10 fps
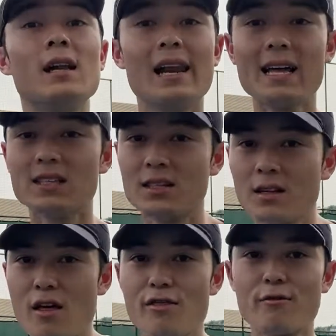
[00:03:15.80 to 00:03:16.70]
let's
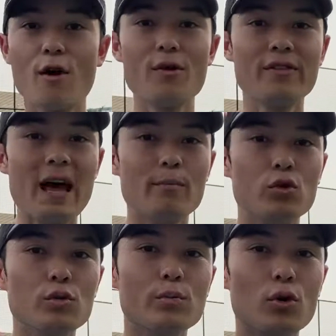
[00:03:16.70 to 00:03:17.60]
throw in that
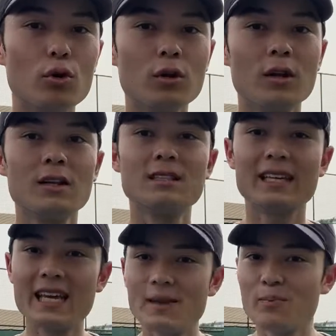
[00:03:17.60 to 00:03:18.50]
moonball to
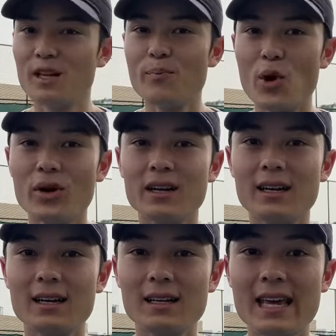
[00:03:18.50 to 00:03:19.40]
keep the opponent
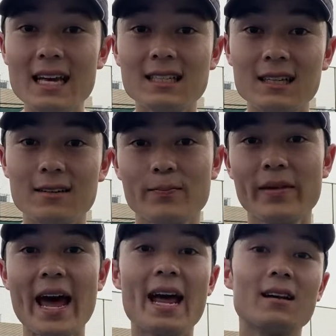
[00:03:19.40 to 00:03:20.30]
guessing
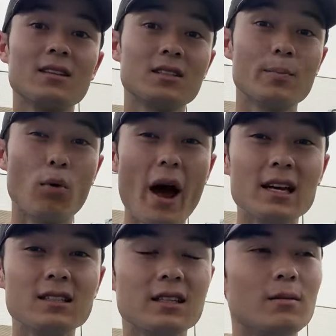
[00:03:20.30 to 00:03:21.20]
and
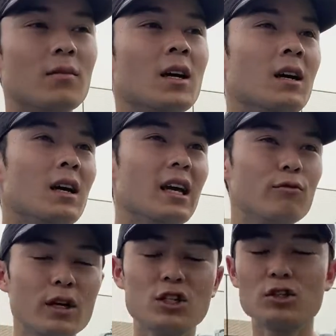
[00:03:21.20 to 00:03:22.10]
surprise them. If
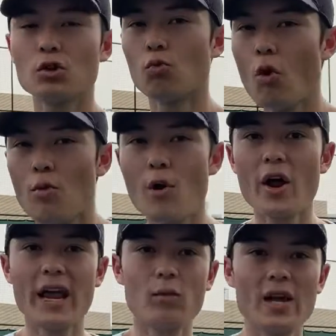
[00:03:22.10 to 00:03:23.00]
we're just a
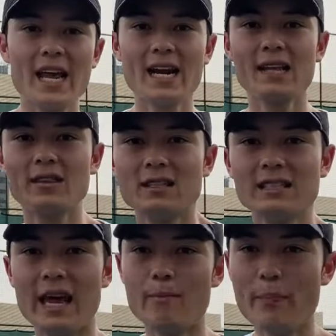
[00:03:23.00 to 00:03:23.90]
robot and we're hitting the
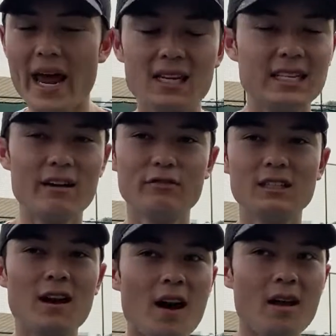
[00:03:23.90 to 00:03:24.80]
same pace every
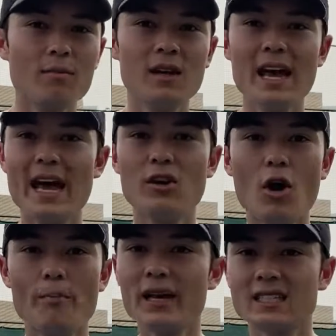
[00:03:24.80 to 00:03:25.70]
time and
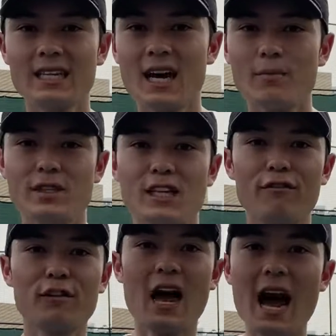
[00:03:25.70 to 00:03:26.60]
not mixing up the
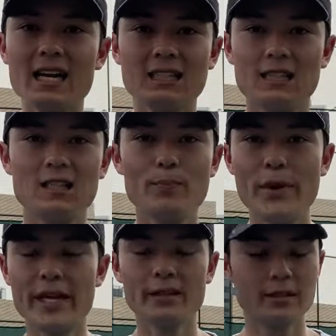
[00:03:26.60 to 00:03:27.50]
different heights and
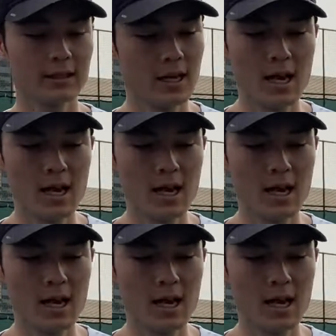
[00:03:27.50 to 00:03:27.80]
spins,